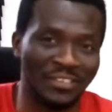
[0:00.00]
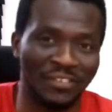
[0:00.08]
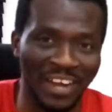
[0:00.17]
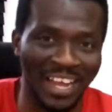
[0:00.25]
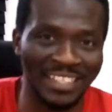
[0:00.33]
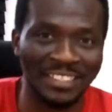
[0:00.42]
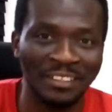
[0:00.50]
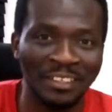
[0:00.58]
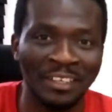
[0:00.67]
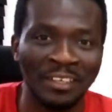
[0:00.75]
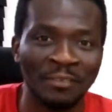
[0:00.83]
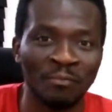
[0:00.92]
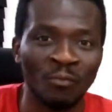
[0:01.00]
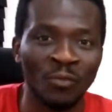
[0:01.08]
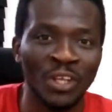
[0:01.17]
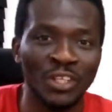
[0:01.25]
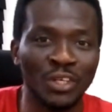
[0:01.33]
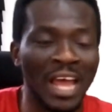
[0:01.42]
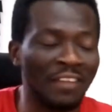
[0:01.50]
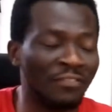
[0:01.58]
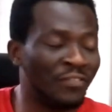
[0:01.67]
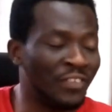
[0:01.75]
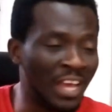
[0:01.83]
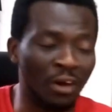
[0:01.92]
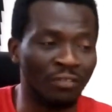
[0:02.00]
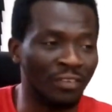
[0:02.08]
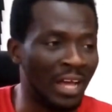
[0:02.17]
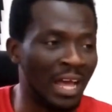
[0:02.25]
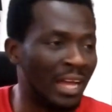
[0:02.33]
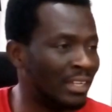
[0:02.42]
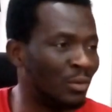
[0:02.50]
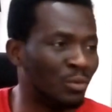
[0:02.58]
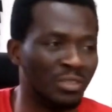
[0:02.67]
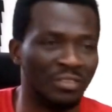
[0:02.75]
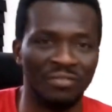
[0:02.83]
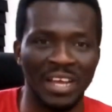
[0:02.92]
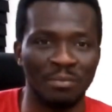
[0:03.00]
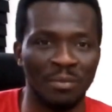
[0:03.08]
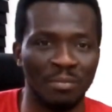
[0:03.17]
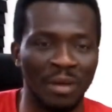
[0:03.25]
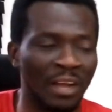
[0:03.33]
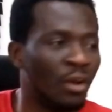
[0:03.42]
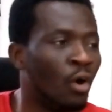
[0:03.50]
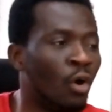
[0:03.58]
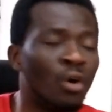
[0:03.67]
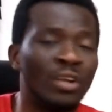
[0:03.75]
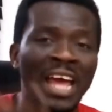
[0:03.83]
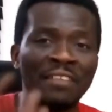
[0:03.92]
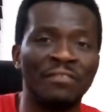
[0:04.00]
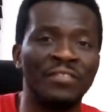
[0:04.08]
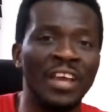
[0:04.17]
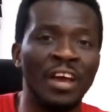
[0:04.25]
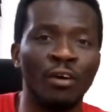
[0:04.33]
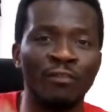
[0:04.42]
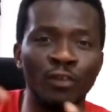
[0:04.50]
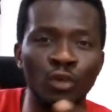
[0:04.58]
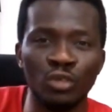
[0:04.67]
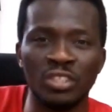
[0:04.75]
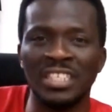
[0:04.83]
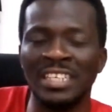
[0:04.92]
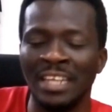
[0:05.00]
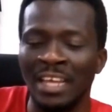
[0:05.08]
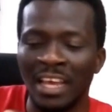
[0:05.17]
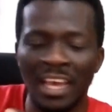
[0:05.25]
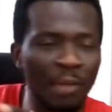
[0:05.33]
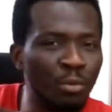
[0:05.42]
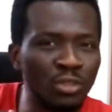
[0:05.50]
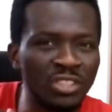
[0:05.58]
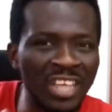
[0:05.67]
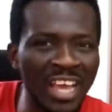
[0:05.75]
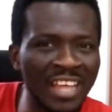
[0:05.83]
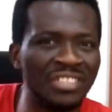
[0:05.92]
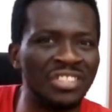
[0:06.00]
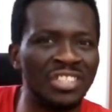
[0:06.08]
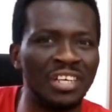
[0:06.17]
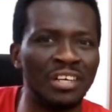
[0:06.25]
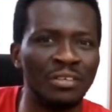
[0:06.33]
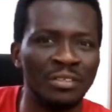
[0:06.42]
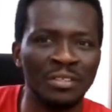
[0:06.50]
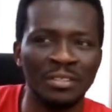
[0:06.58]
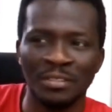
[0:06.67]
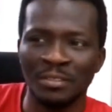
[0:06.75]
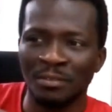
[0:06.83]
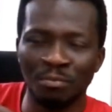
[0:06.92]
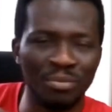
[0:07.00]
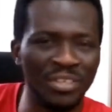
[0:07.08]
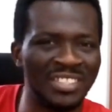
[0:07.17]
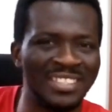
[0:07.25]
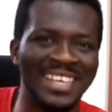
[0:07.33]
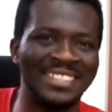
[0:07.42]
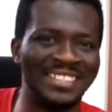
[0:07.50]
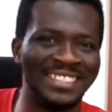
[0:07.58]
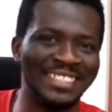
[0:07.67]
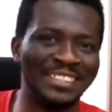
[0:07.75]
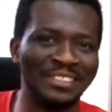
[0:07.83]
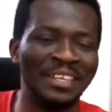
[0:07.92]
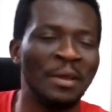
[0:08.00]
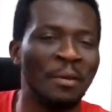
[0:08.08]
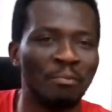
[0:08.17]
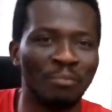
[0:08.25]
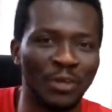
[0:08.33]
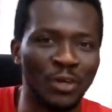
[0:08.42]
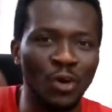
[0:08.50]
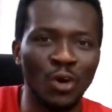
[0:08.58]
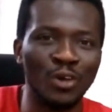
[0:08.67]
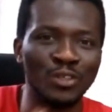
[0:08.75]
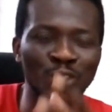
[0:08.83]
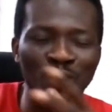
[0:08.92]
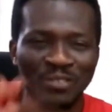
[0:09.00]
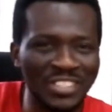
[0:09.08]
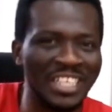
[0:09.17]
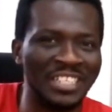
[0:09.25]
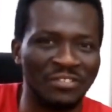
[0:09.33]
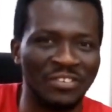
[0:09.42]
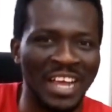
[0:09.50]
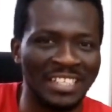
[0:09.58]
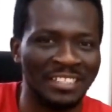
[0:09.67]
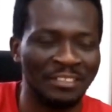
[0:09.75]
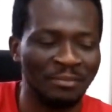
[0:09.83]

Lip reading: fright. So that fear of, they won't invite me back, or that fear of losing a potential business deal because of stage fright.